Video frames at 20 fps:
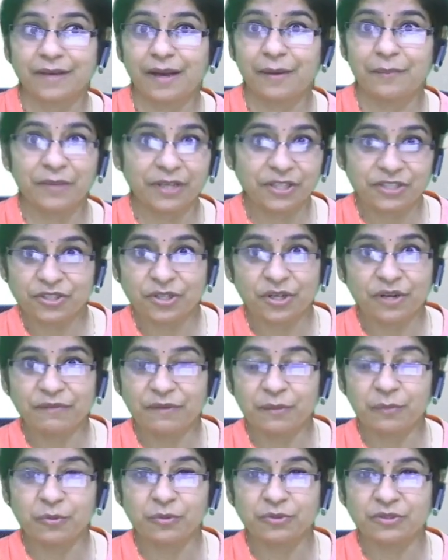a mixture of
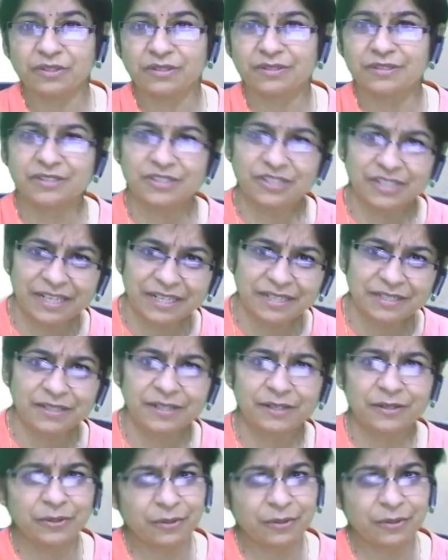emotions: cheat,